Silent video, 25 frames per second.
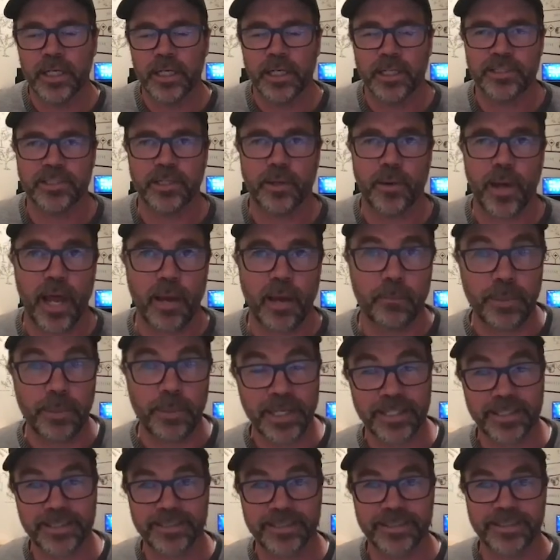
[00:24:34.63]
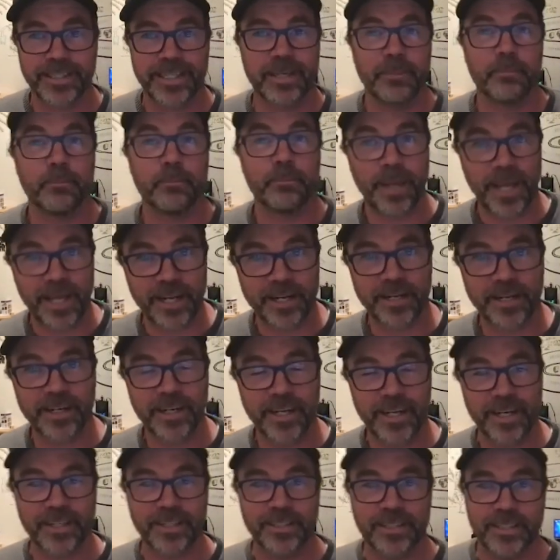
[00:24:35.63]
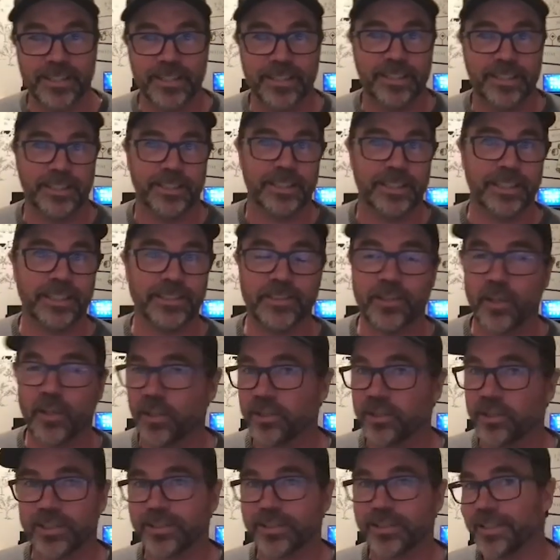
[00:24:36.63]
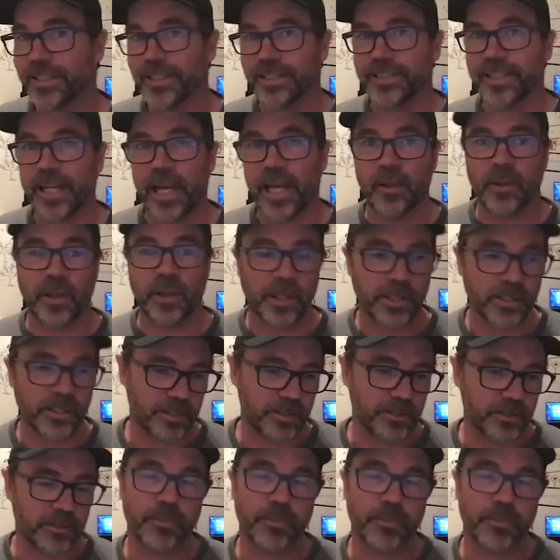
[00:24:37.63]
So our biggest competitor is not just the talent,